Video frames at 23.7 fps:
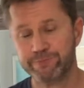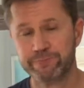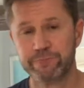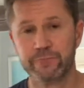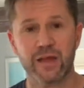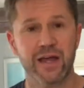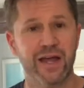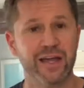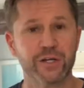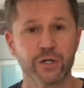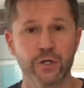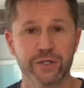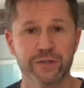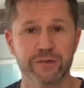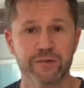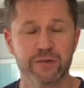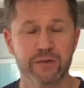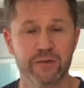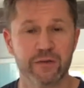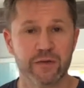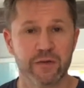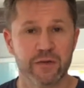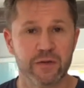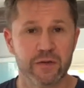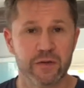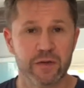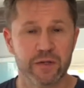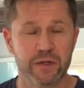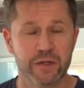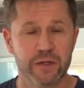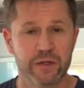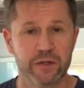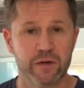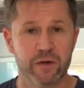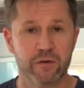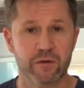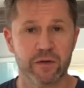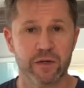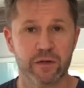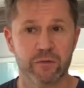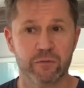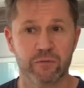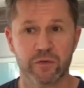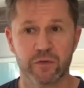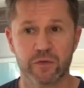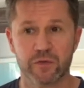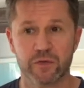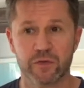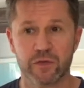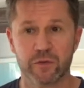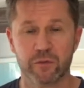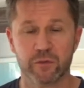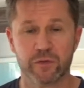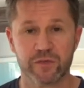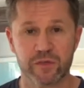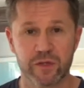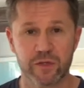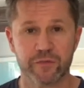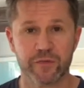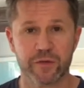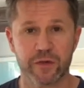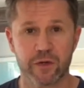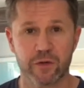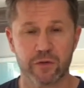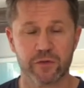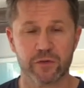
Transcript: I couldn't, you know, it was difficult.